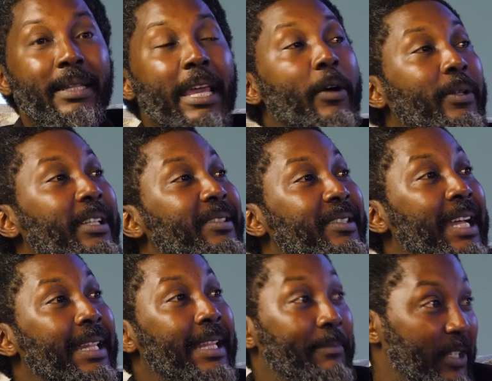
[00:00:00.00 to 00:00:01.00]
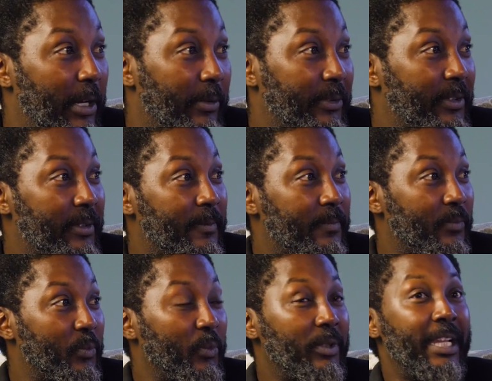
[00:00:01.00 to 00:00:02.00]
they understand themselves.
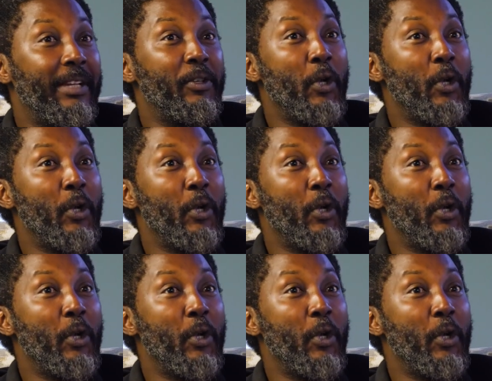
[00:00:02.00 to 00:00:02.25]
They